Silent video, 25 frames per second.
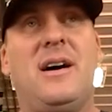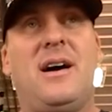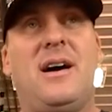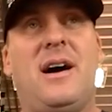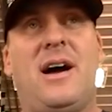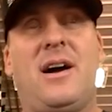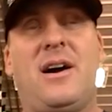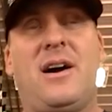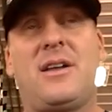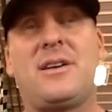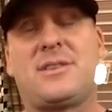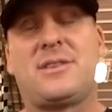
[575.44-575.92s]

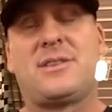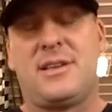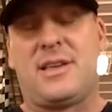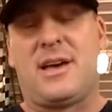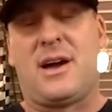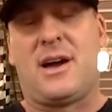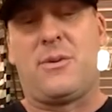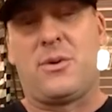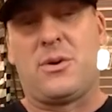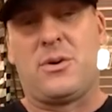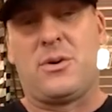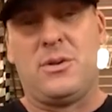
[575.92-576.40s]
I honestly
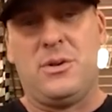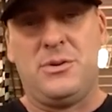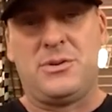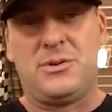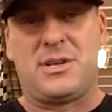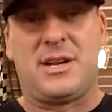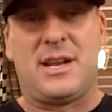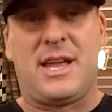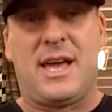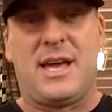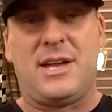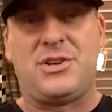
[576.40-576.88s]
thought we were
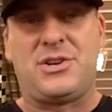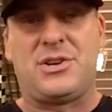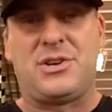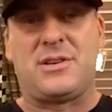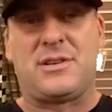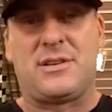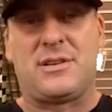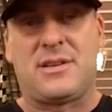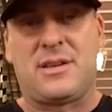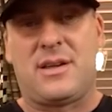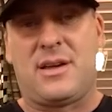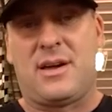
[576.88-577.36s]
losing an
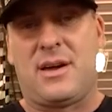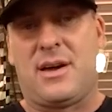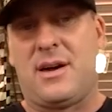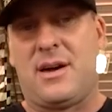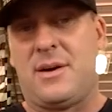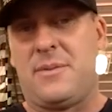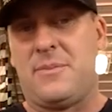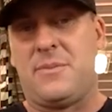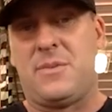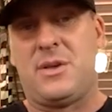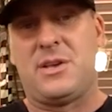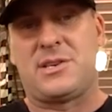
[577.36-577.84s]
engine.
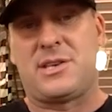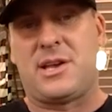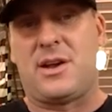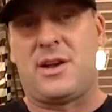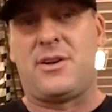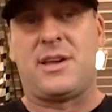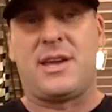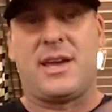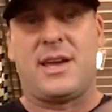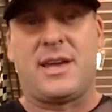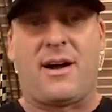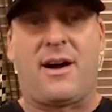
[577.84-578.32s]
Um, it
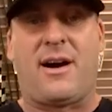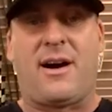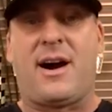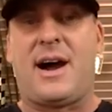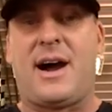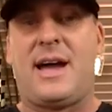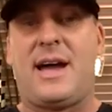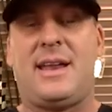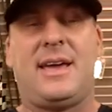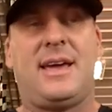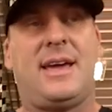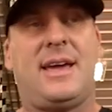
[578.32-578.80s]
started to get
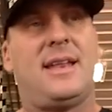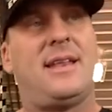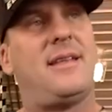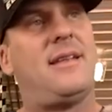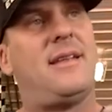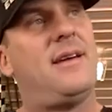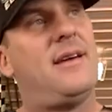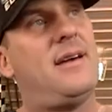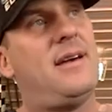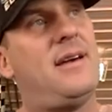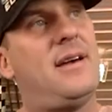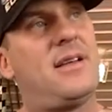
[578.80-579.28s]
hot and
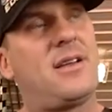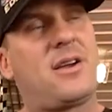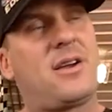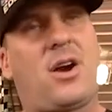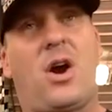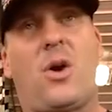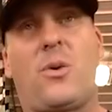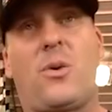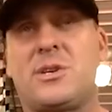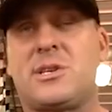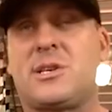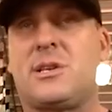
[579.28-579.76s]

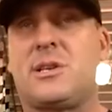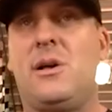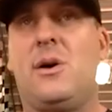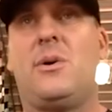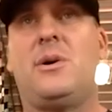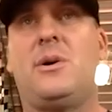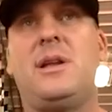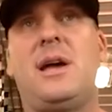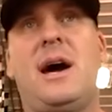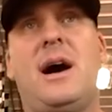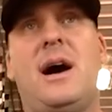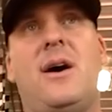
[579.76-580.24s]
car was
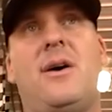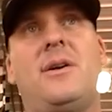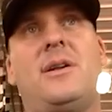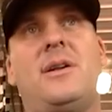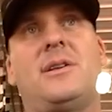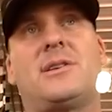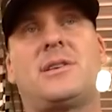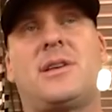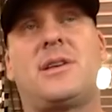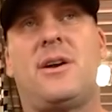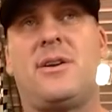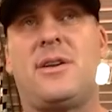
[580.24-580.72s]
slowing down and
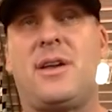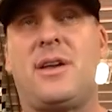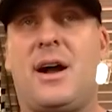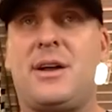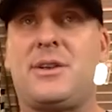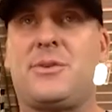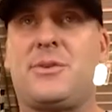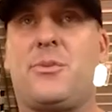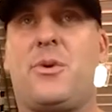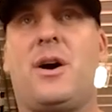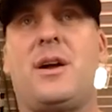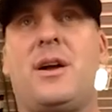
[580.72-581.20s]
it started
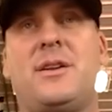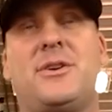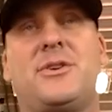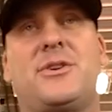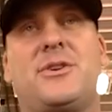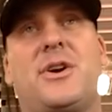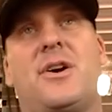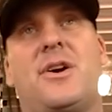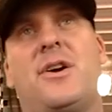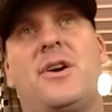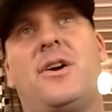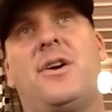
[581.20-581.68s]
not wanting to
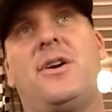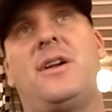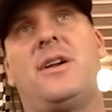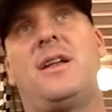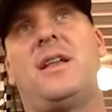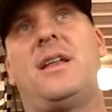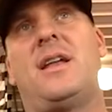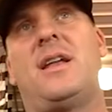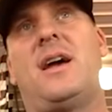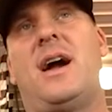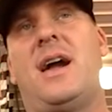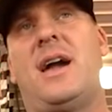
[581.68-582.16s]
turn.
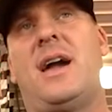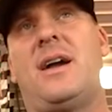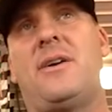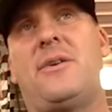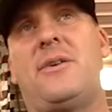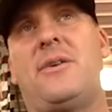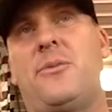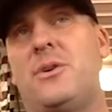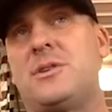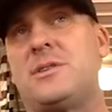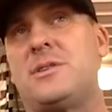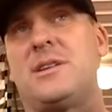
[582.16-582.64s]
And I
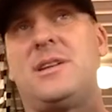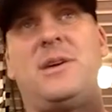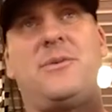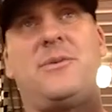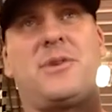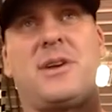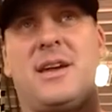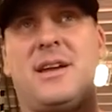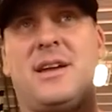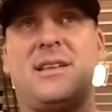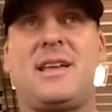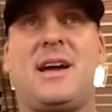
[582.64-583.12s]
wasn't
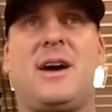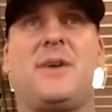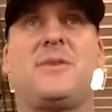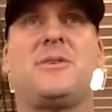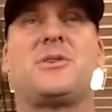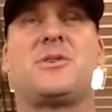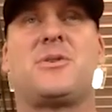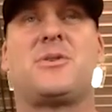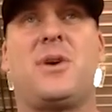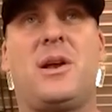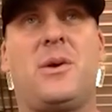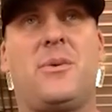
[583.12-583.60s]
even getting down the
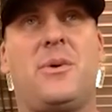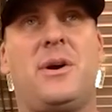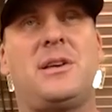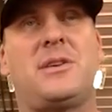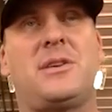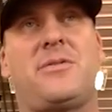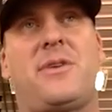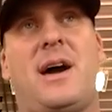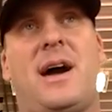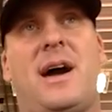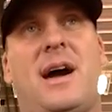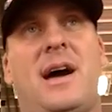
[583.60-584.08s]

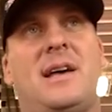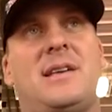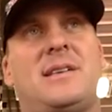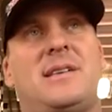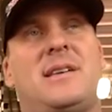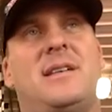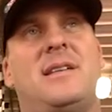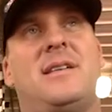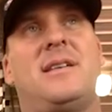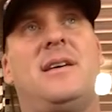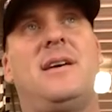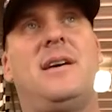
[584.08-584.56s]
straightaways fast.
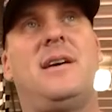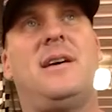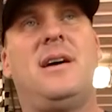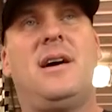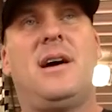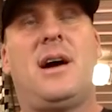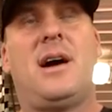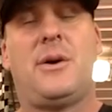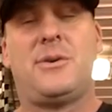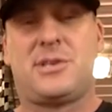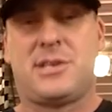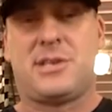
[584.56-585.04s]
And
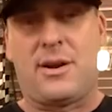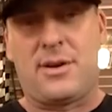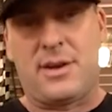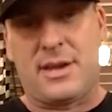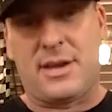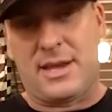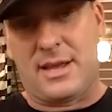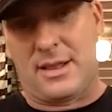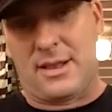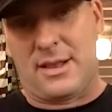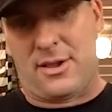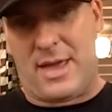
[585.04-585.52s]
I was starting
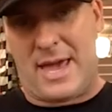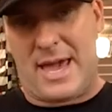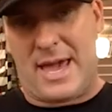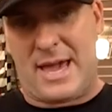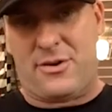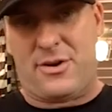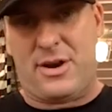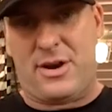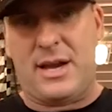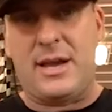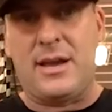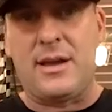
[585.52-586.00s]
to get a little
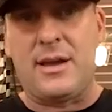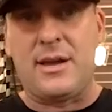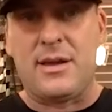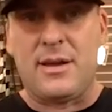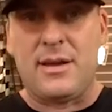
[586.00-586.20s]
angry,